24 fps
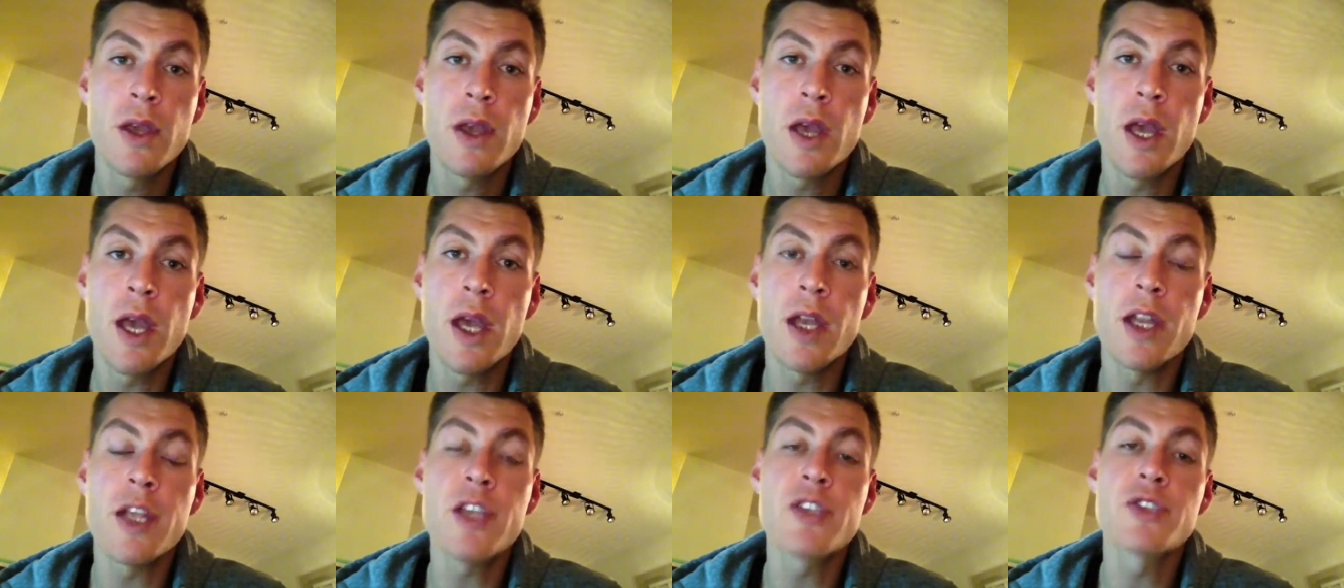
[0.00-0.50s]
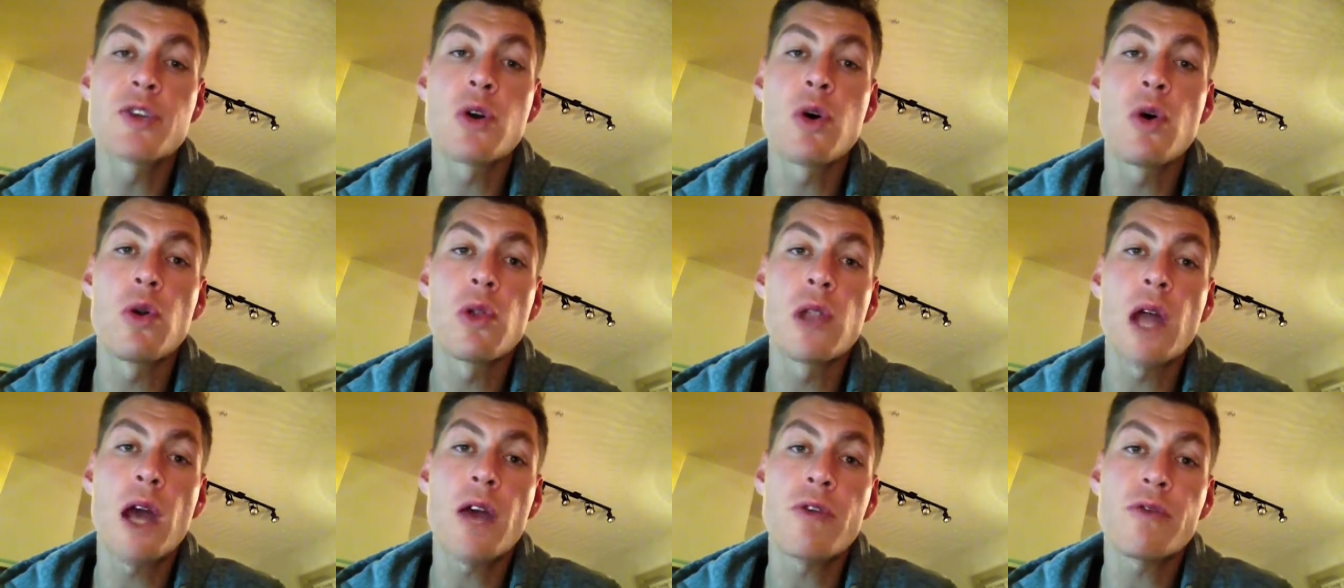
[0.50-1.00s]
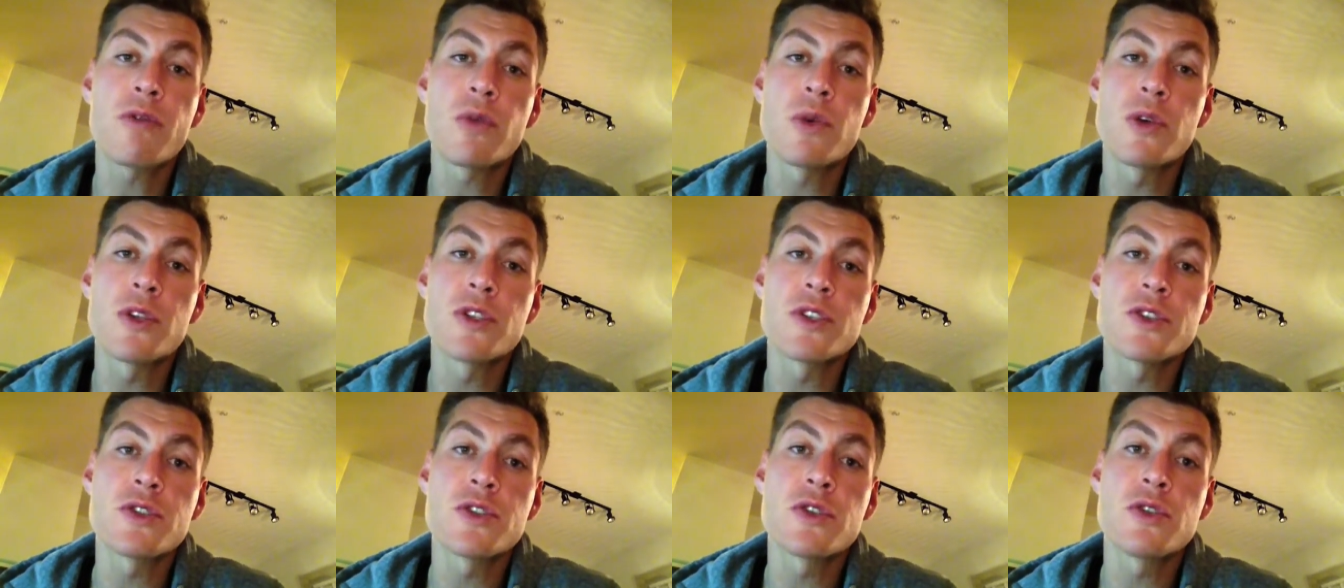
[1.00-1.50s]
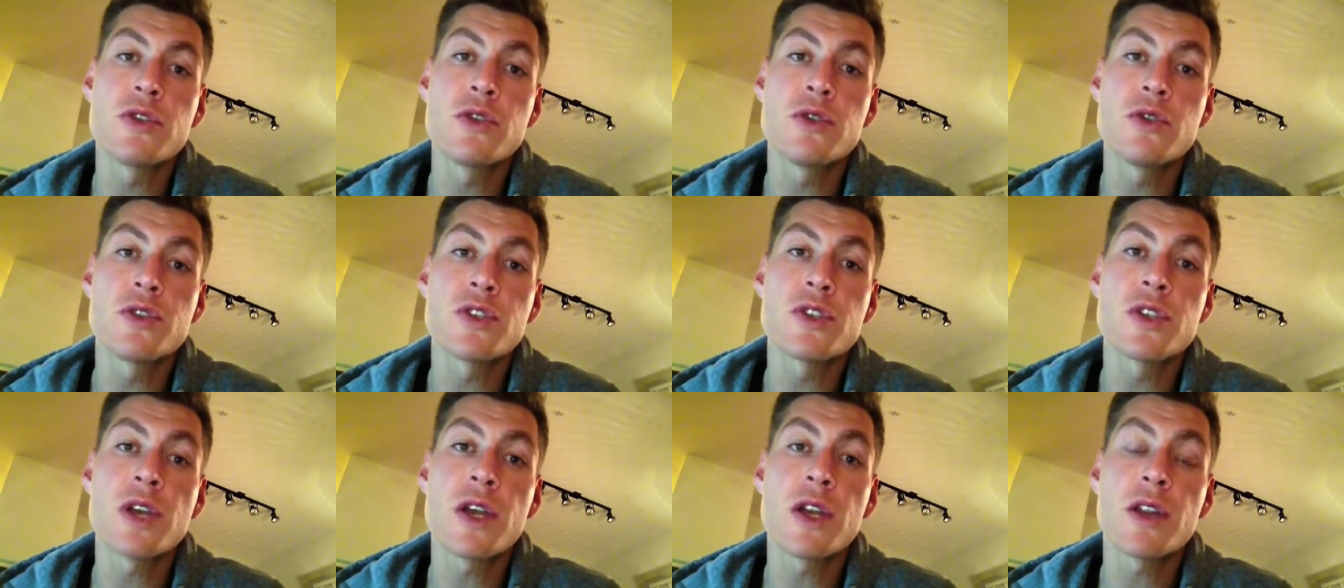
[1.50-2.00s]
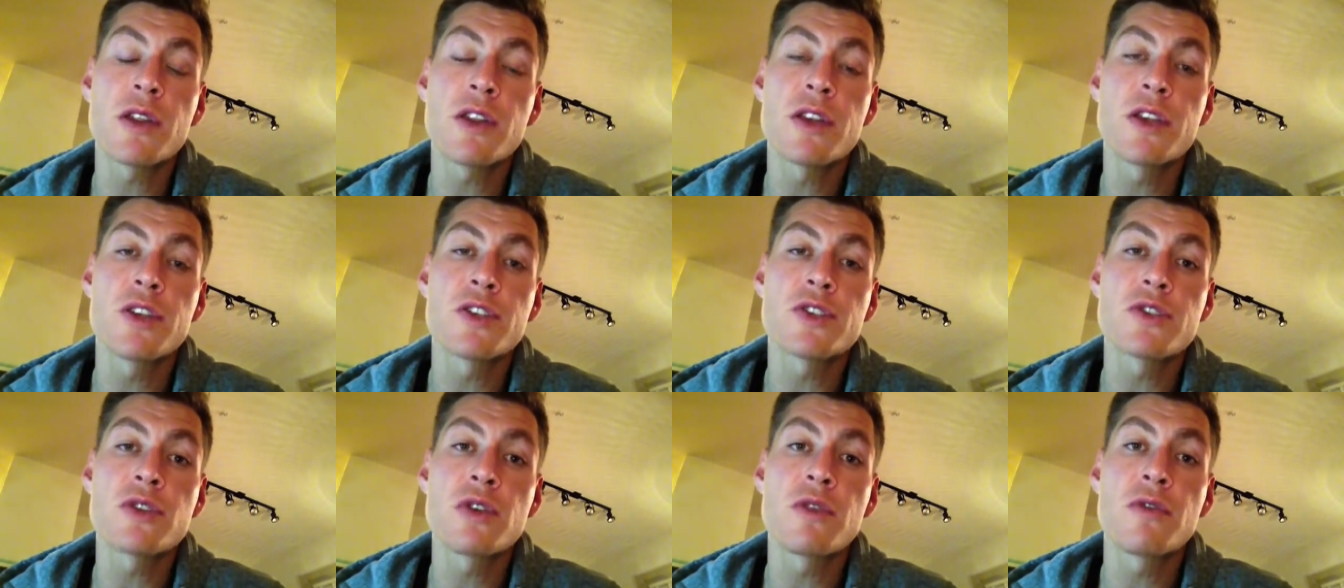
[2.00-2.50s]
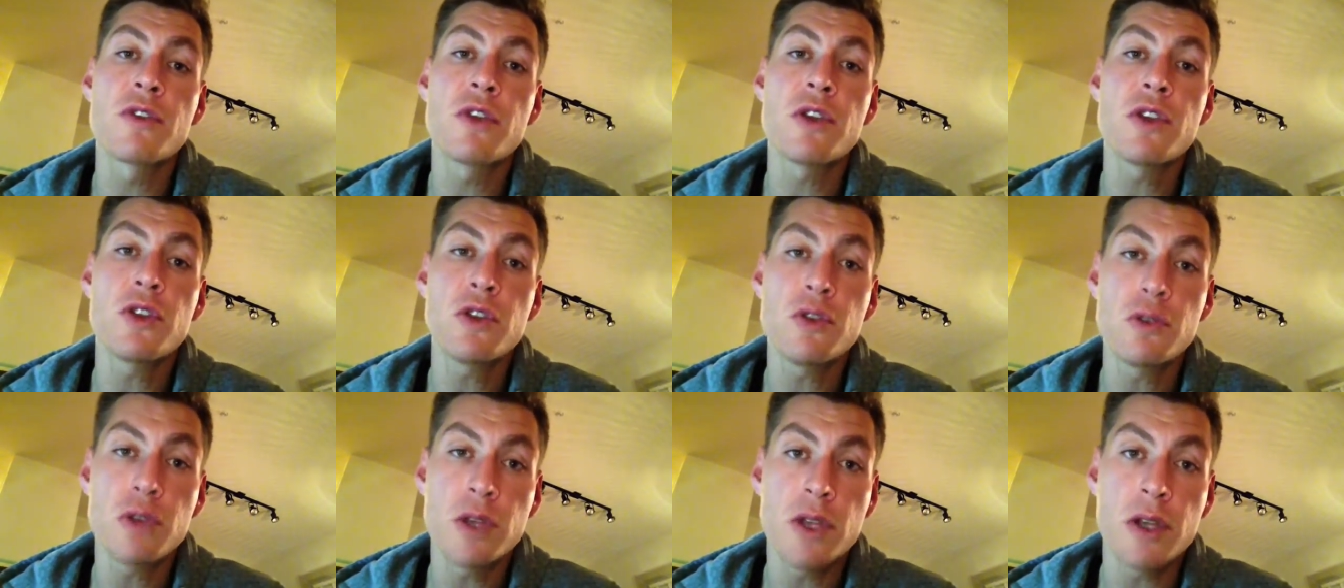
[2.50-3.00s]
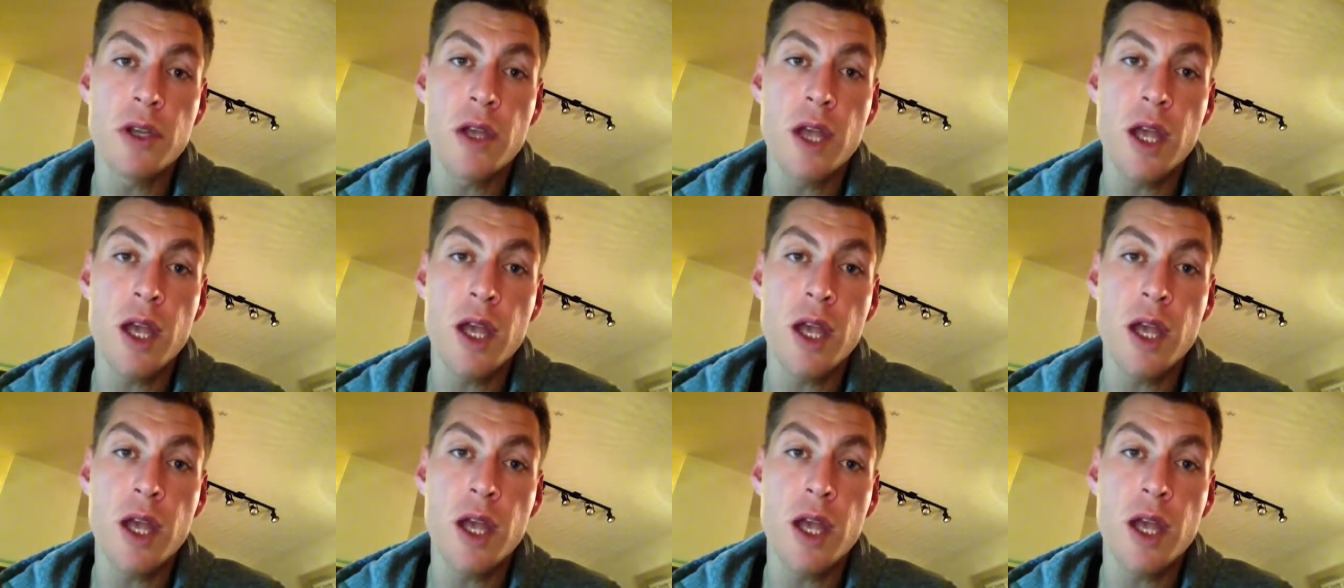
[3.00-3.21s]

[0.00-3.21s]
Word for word: and his whole life was to study the Soviet Union